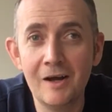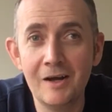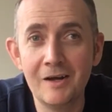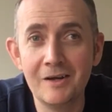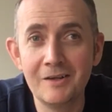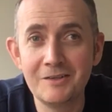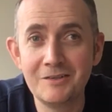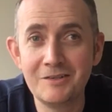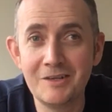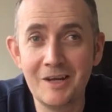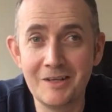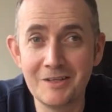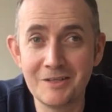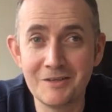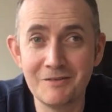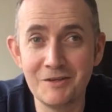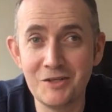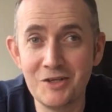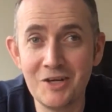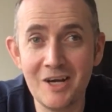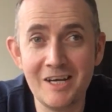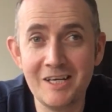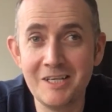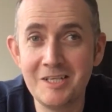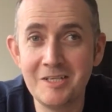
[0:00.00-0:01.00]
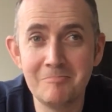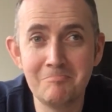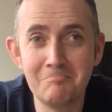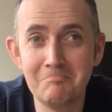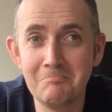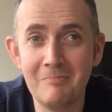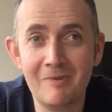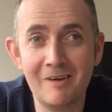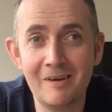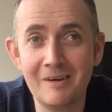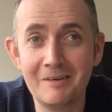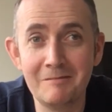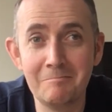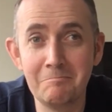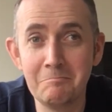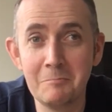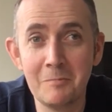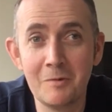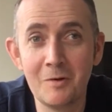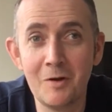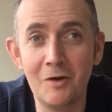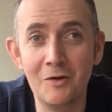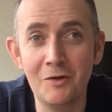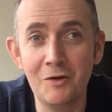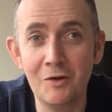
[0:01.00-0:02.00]
Chance for Chase, and
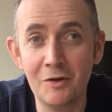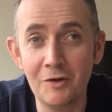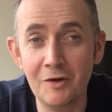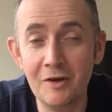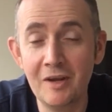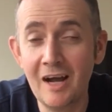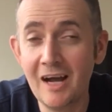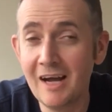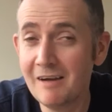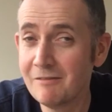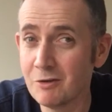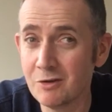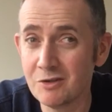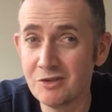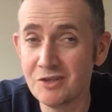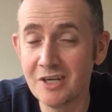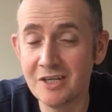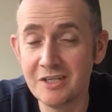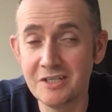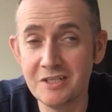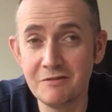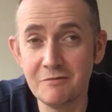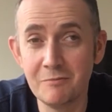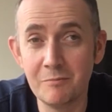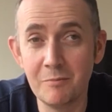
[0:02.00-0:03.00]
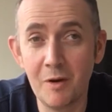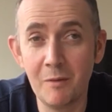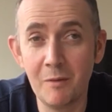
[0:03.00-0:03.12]
got none. I have got Chases from